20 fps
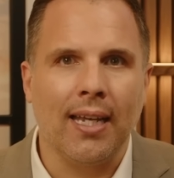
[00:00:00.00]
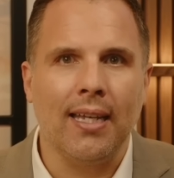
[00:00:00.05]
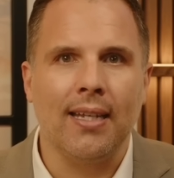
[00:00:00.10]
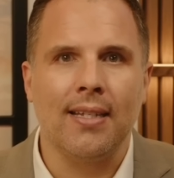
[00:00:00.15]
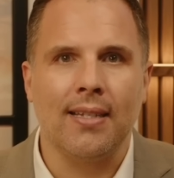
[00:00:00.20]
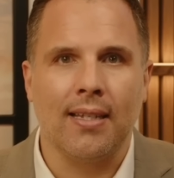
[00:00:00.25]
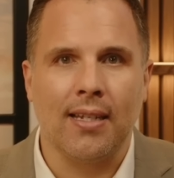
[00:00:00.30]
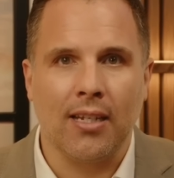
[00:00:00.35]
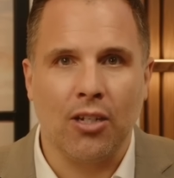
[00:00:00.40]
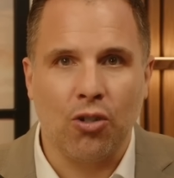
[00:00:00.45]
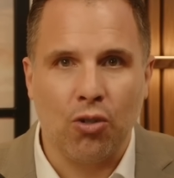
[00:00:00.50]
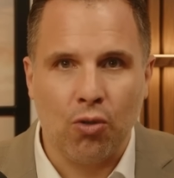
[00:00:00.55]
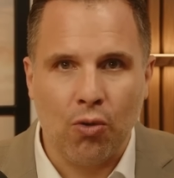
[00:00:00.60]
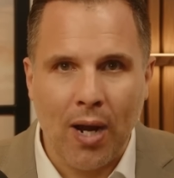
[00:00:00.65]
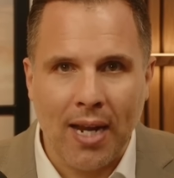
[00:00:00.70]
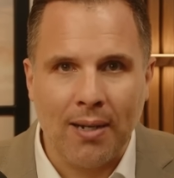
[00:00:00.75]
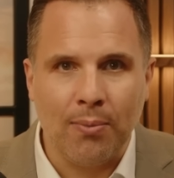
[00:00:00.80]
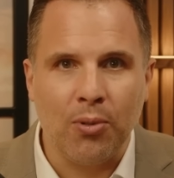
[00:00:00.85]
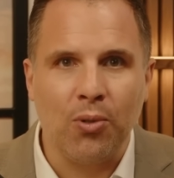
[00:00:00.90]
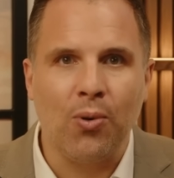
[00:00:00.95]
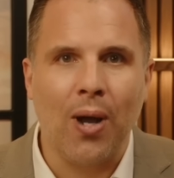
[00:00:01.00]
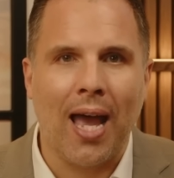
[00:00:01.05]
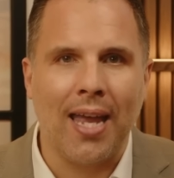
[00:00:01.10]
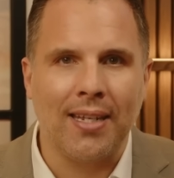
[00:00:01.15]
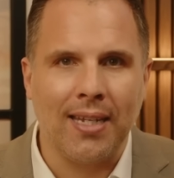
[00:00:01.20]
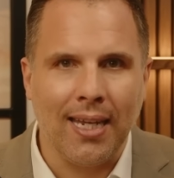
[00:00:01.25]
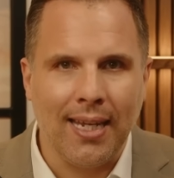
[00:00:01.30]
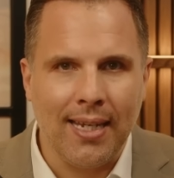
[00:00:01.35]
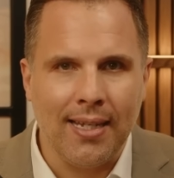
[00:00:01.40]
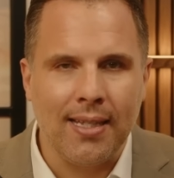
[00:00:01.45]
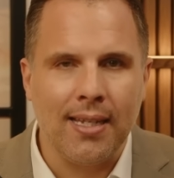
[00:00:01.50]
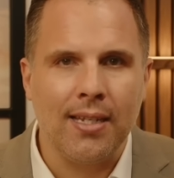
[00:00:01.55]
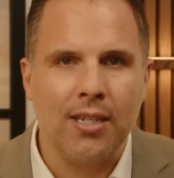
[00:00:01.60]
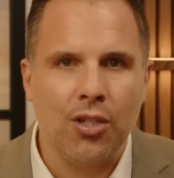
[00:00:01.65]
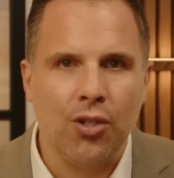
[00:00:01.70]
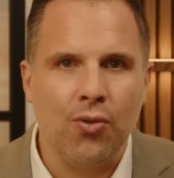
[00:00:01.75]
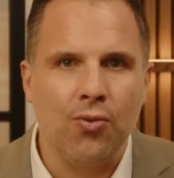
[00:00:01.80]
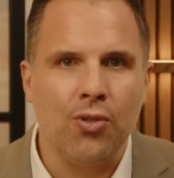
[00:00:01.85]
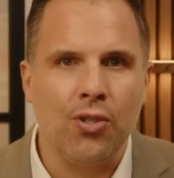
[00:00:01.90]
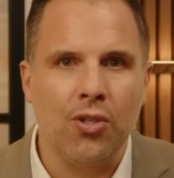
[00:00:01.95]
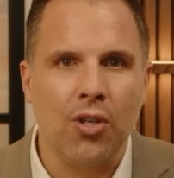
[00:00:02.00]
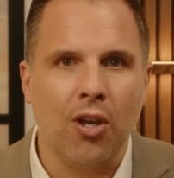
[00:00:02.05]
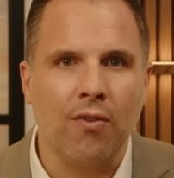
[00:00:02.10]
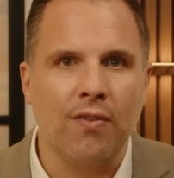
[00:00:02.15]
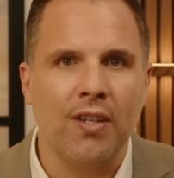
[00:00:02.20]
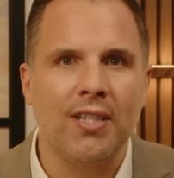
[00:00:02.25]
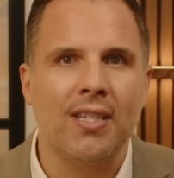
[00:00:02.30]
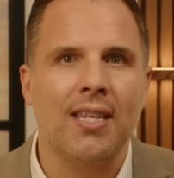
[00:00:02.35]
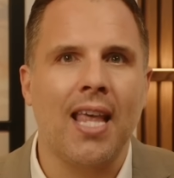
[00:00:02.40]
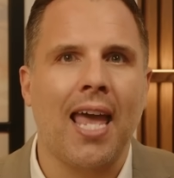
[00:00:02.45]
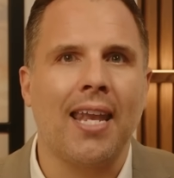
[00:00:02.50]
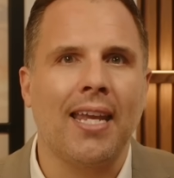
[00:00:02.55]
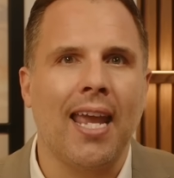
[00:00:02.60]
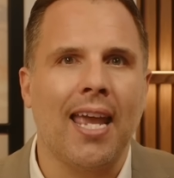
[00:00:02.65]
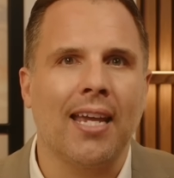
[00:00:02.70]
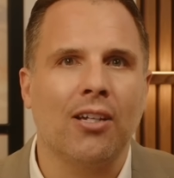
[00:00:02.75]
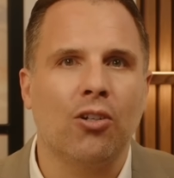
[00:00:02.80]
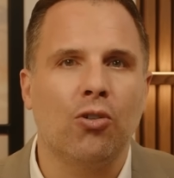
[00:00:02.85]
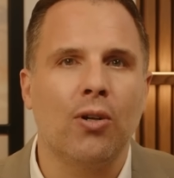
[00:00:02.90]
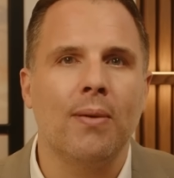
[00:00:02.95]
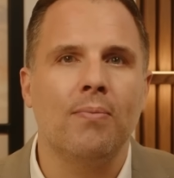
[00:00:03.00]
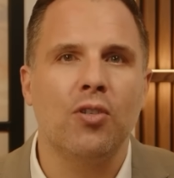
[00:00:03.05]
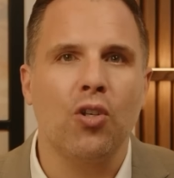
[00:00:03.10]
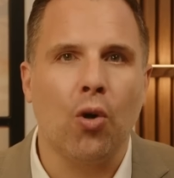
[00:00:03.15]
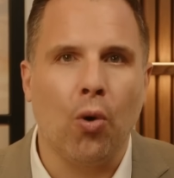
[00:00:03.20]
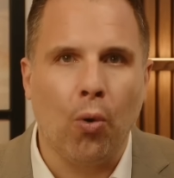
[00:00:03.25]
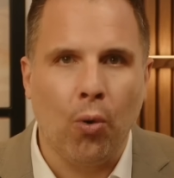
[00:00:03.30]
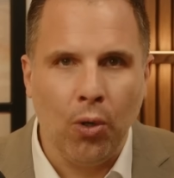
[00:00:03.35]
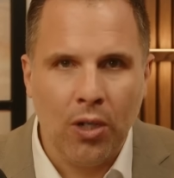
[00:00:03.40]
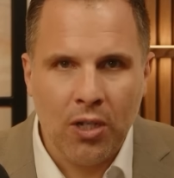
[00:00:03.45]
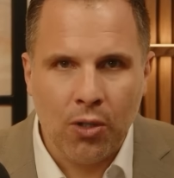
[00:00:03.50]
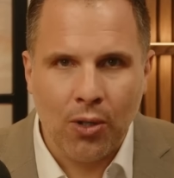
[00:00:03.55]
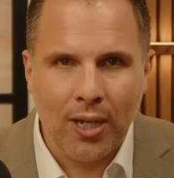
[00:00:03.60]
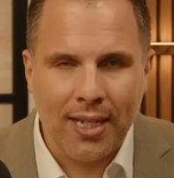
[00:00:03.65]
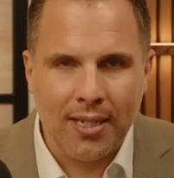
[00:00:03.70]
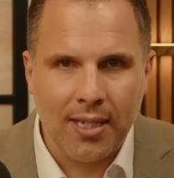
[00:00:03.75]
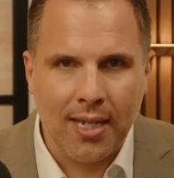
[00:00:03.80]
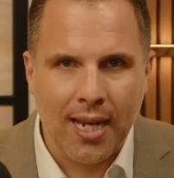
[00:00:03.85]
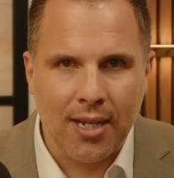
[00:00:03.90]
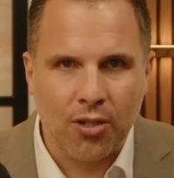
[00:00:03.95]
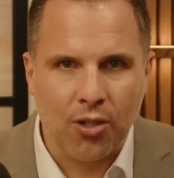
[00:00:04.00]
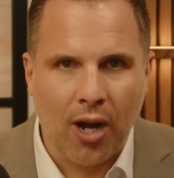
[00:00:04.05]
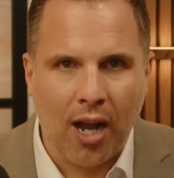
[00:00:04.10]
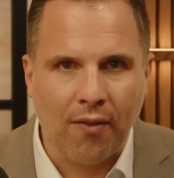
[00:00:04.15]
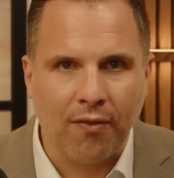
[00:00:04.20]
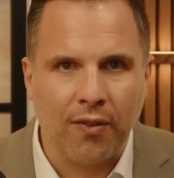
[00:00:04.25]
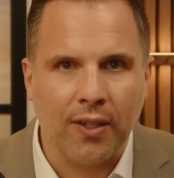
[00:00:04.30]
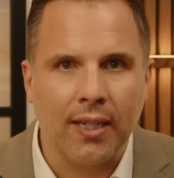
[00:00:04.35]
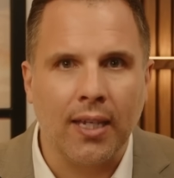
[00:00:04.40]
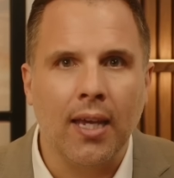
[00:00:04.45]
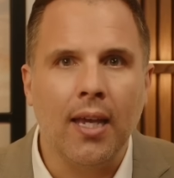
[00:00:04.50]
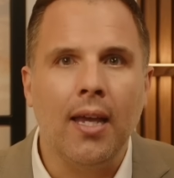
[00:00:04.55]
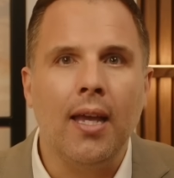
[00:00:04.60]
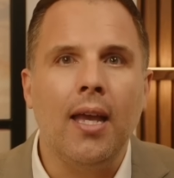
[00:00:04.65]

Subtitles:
It is an incredible and easy to use service that encrypts all your internet traffic,